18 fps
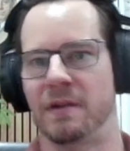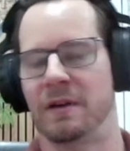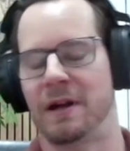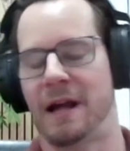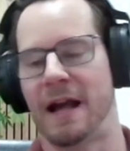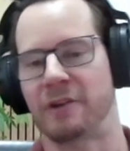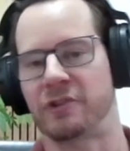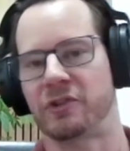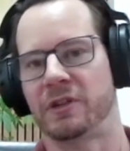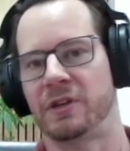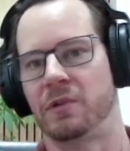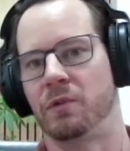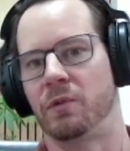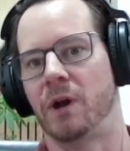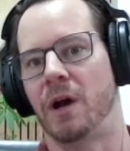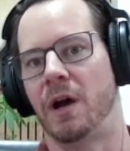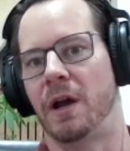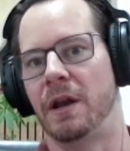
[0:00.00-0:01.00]
You can actually
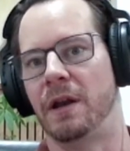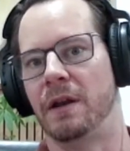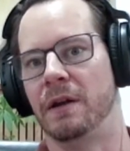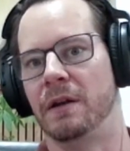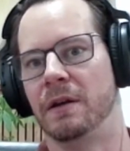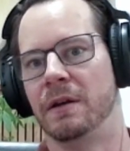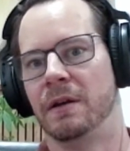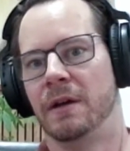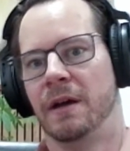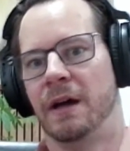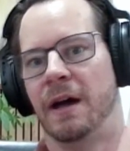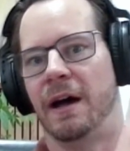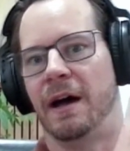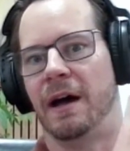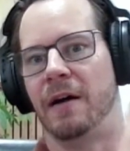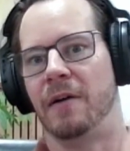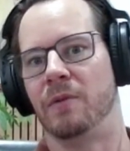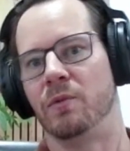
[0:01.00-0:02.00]
run
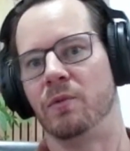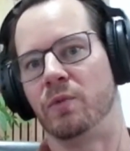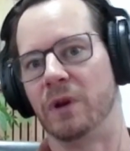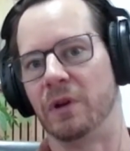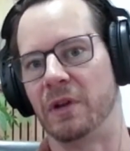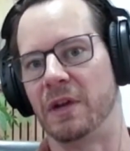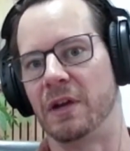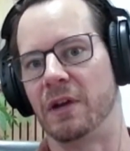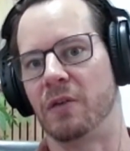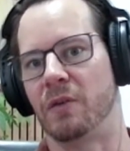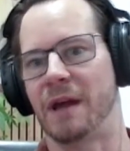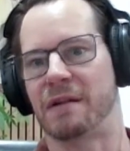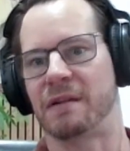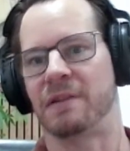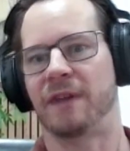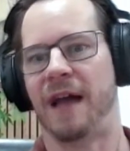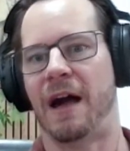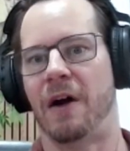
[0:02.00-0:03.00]
really
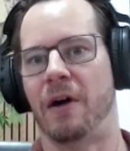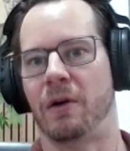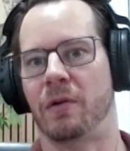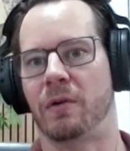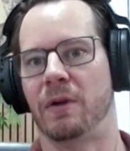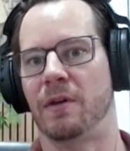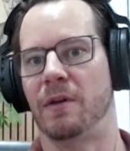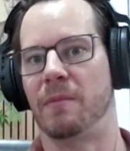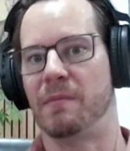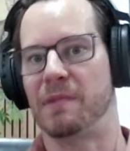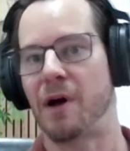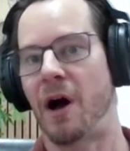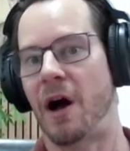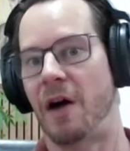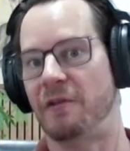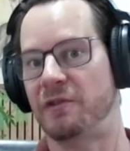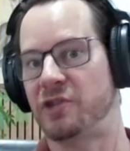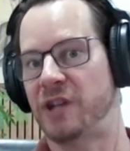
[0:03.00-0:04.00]
aggressive algorithms
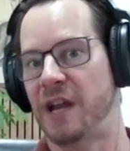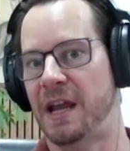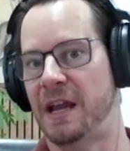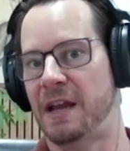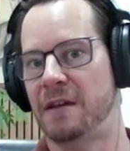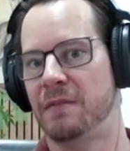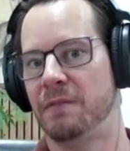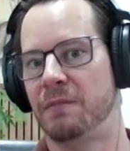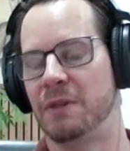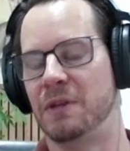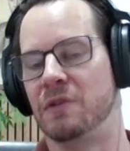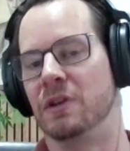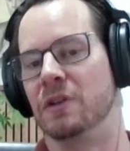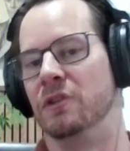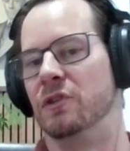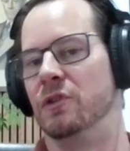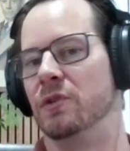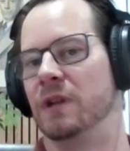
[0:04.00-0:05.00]
off chain, but you
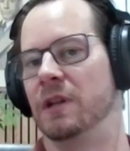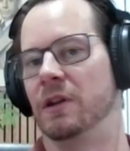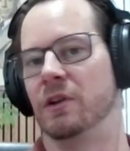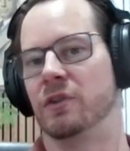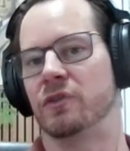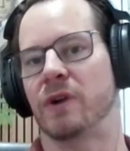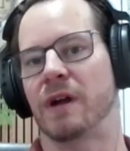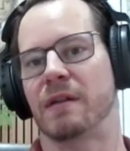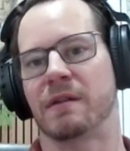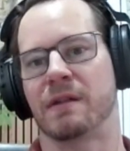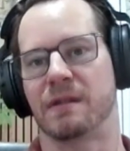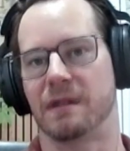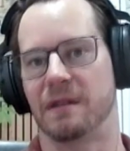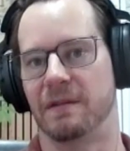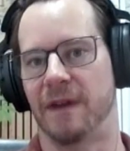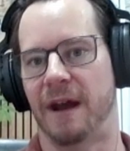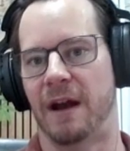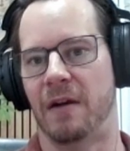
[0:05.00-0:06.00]
can do it in a trustless
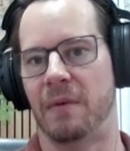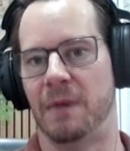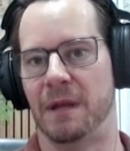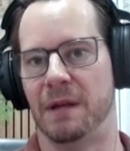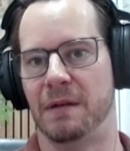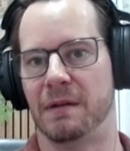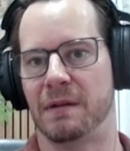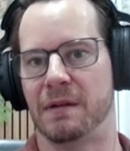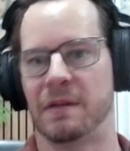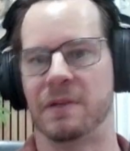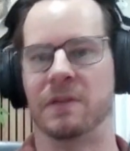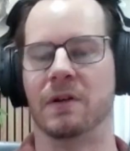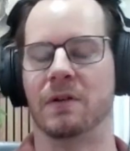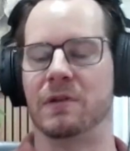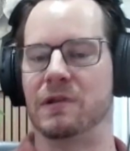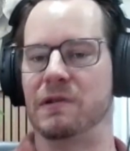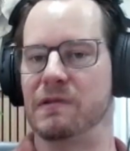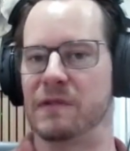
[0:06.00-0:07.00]
environment. So you
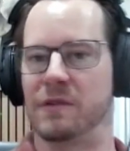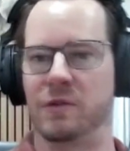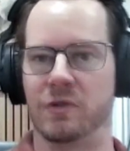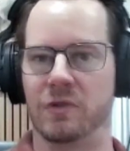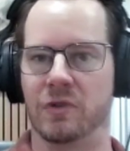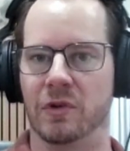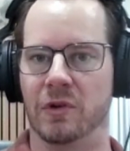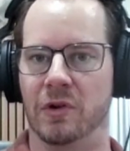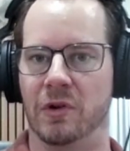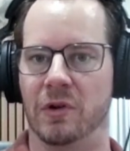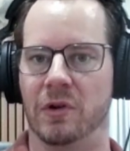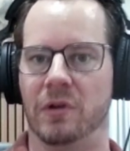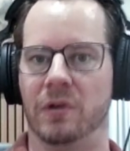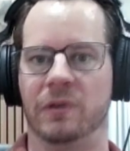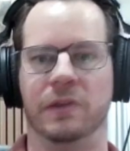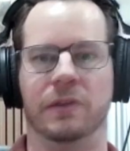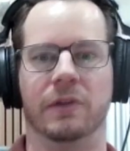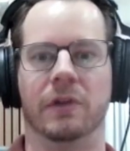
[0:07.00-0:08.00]
don't use
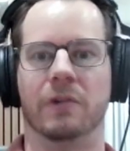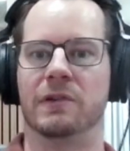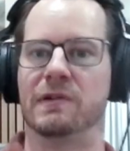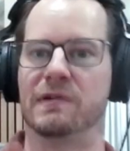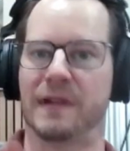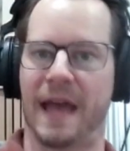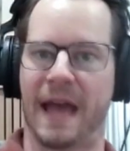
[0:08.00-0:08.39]
Google, you don't use